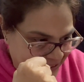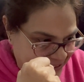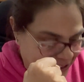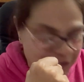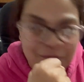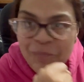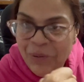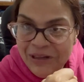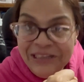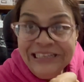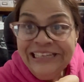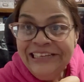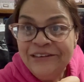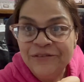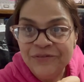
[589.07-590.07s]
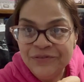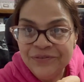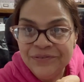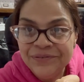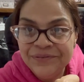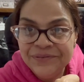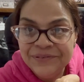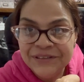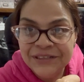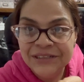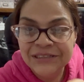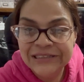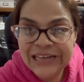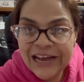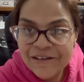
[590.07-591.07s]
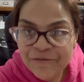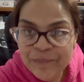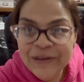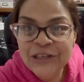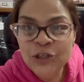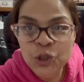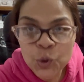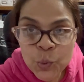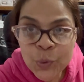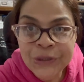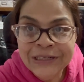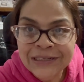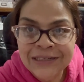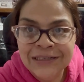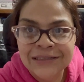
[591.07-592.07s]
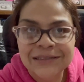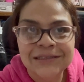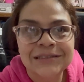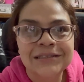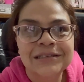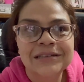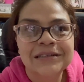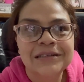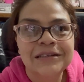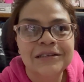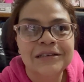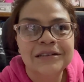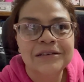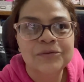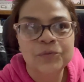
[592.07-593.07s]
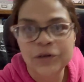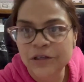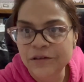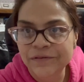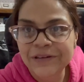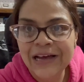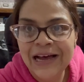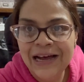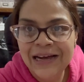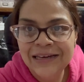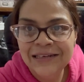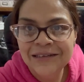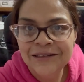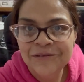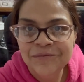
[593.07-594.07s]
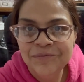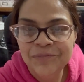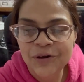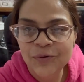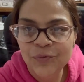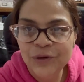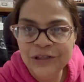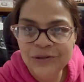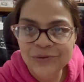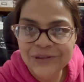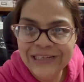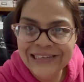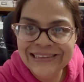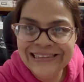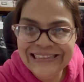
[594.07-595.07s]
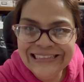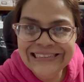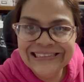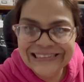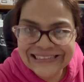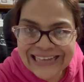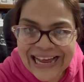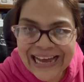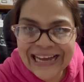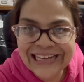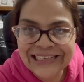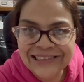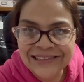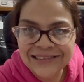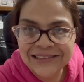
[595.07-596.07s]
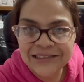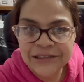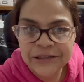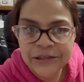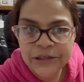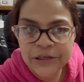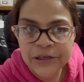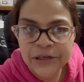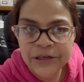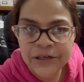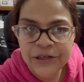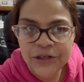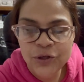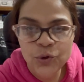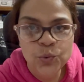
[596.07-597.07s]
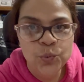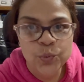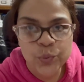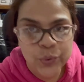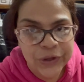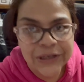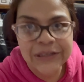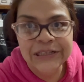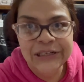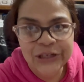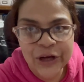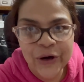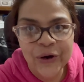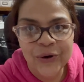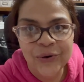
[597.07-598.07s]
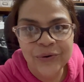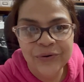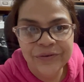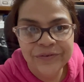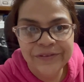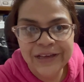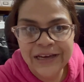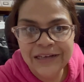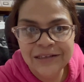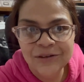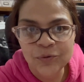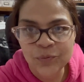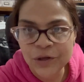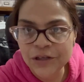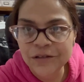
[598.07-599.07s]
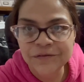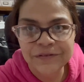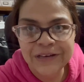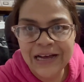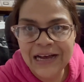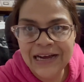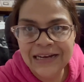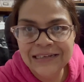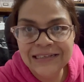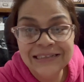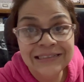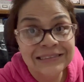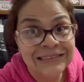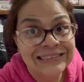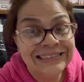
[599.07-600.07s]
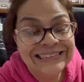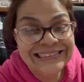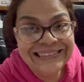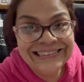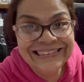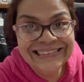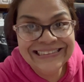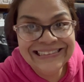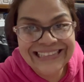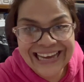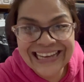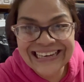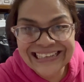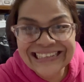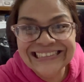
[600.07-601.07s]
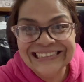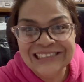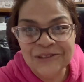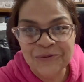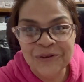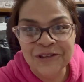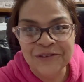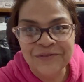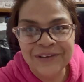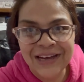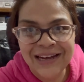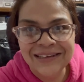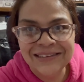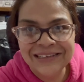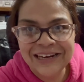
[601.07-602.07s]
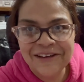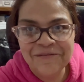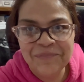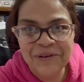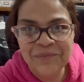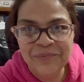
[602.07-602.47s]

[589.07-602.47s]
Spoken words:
of belief, because I've been doing this will of God. But when you get these signs, you really know that the will of God is, that is the will of God that I've been